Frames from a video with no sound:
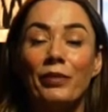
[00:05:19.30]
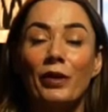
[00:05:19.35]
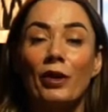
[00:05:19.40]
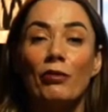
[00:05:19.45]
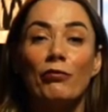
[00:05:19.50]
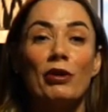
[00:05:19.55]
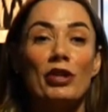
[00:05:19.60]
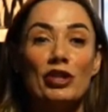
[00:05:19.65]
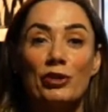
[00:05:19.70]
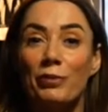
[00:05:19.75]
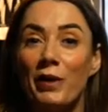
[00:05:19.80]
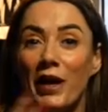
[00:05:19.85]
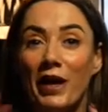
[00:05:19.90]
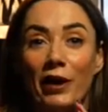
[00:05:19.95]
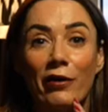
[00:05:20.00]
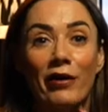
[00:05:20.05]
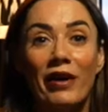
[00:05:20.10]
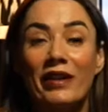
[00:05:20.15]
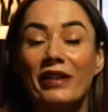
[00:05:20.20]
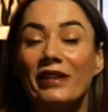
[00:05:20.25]
regime
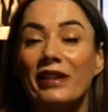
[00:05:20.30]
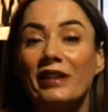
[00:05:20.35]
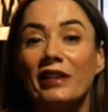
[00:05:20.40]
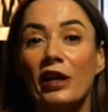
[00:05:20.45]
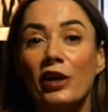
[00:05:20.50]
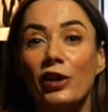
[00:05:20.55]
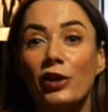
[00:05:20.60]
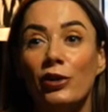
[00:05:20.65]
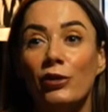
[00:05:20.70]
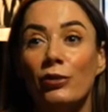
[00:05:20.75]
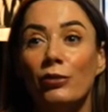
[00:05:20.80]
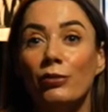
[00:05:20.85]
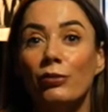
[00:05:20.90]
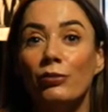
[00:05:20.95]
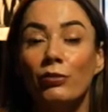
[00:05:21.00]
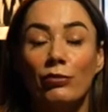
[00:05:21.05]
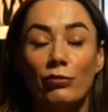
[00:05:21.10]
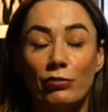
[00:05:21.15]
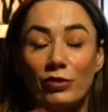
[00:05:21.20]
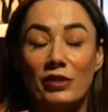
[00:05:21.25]
or anything that
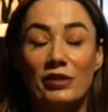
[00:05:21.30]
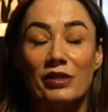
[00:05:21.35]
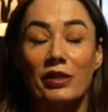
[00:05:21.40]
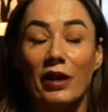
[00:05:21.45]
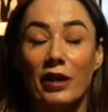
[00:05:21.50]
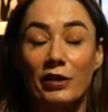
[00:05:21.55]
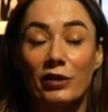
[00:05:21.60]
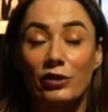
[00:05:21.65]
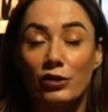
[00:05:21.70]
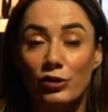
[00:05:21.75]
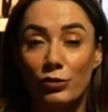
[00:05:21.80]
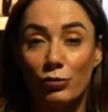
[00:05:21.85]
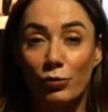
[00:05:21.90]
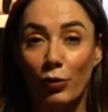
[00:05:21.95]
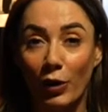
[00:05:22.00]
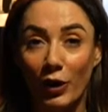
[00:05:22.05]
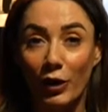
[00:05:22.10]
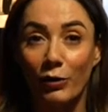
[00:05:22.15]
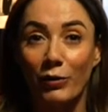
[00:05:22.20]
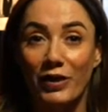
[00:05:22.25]
you decide to
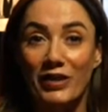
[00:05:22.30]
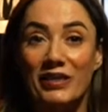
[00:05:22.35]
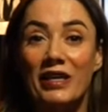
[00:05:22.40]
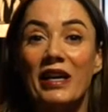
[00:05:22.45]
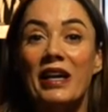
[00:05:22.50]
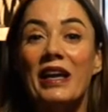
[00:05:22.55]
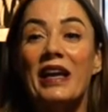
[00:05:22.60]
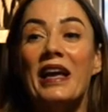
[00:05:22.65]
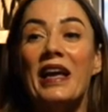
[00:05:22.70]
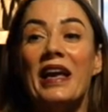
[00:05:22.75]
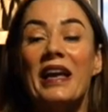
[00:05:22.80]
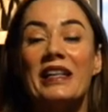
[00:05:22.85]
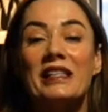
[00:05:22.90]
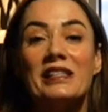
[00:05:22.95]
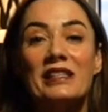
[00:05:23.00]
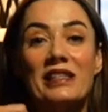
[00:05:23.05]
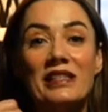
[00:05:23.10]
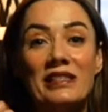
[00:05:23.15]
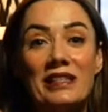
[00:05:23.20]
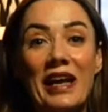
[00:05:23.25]
work with, it's
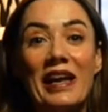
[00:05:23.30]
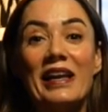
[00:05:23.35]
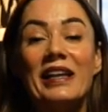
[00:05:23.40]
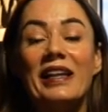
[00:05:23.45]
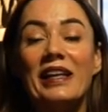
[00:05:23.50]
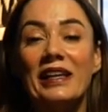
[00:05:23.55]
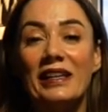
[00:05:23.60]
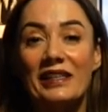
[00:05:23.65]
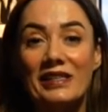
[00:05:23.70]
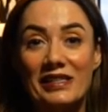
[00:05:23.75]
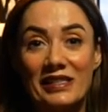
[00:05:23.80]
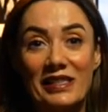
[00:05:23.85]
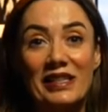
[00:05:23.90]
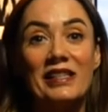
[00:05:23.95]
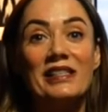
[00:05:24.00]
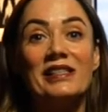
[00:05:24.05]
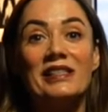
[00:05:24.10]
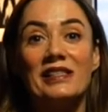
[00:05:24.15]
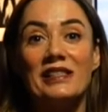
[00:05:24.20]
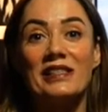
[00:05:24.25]
the daily
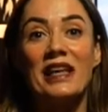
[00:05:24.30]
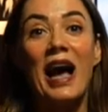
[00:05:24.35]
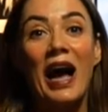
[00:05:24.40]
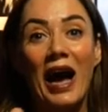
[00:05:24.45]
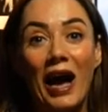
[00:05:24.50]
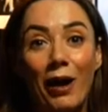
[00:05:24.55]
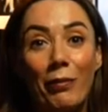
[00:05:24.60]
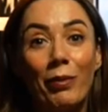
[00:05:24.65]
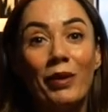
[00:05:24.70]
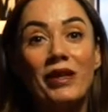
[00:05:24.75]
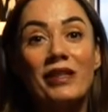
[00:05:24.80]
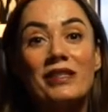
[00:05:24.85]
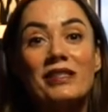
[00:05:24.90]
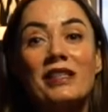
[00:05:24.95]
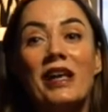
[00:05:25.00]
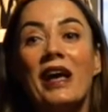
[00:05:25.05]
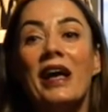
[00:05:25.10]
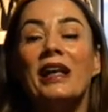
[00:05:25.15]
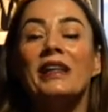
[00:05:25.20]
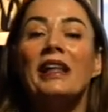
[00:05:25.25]
consistent habits
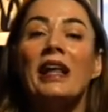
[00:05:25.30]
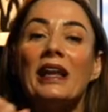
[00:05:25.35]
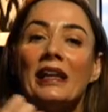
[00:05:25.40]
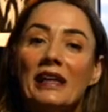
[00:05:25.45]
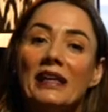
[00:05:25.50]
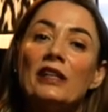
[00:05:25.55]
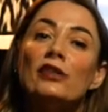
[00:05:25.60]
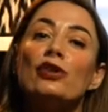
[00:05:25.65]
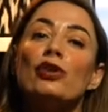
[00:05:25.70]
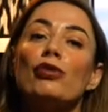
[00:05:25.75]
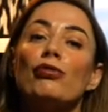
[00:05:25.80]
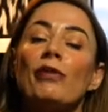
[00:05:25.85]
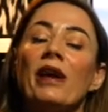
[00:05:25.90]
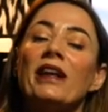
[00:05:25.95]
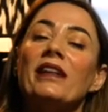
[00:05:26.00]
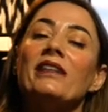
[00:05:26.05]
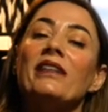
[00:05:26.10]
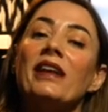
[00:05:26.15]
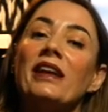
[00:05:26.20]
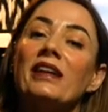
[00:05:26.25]
that lead to
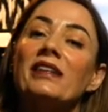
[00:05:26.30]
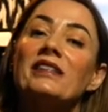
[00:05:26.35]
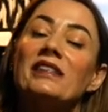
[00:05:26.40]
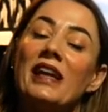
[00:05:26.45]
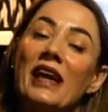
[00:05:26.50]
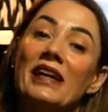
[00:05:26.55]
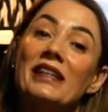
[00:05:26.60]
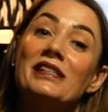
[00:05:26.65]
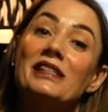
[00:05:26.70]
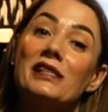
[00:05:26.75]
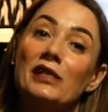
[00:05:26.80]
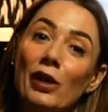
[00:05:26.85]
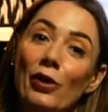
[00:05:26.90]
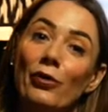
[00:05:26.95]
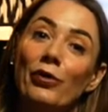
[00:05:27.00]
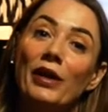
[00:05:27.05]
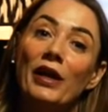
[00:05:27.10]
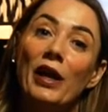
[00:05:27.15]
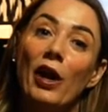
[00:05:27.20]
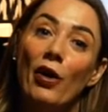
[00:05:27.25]
great things gained
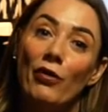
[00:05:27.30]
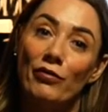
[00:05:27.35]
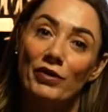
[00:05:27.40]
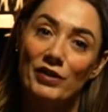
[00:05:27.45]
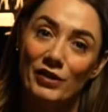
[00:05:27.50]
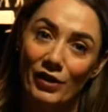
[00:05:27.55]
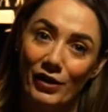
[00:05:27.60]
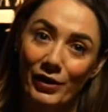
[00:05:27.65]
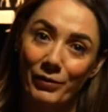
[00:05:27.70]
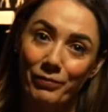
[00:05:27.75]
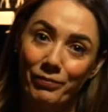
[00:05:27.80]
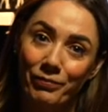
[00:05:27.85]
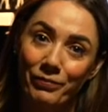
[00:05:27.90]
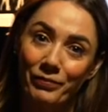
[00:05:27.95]
slowly over time.